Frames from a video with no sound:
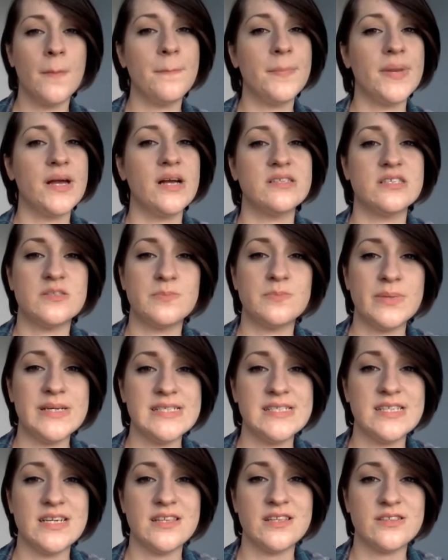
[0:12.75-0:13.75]
Because it's
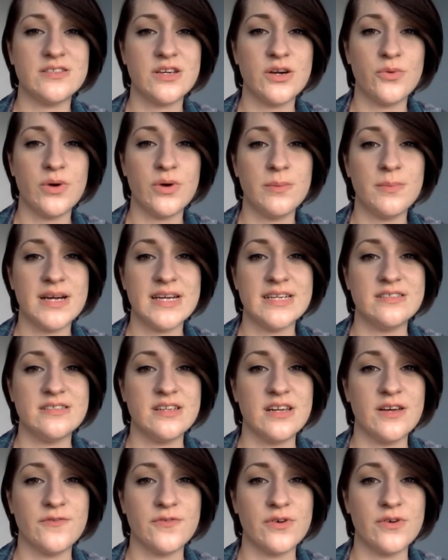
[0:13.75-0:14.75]
B T that took away my
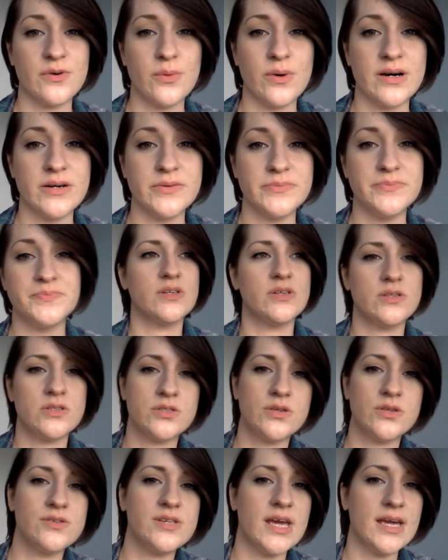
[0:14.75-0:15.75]
internet for a while.
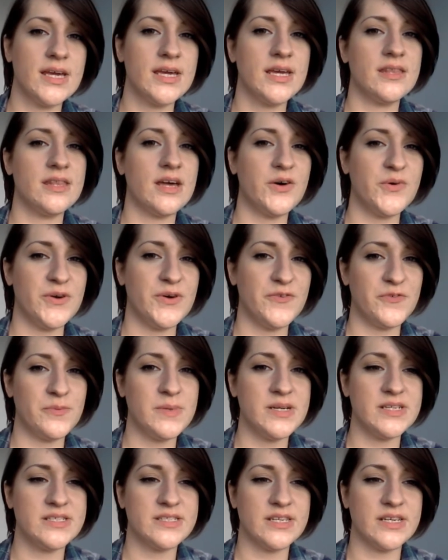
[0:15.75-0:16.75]
So taking that away from
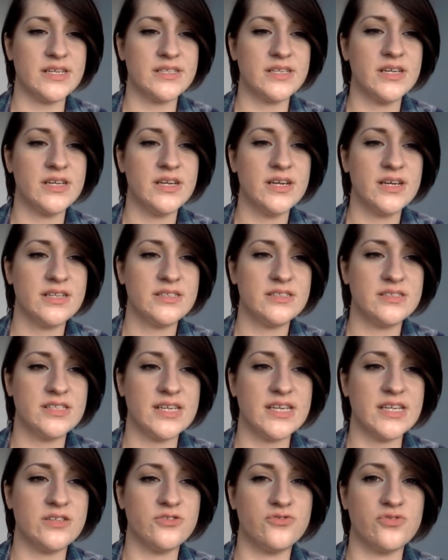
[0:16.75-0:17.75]
me is like
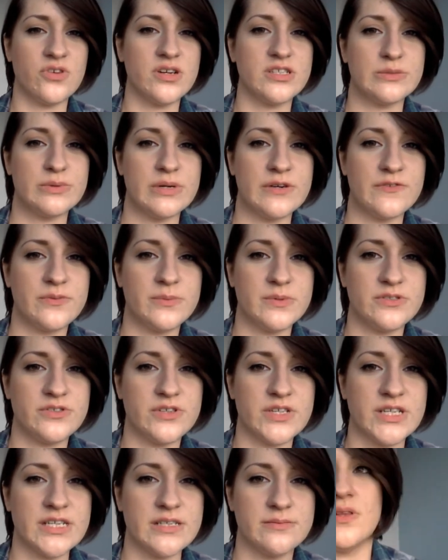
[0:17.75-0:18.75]
taking drugs away from a druggie.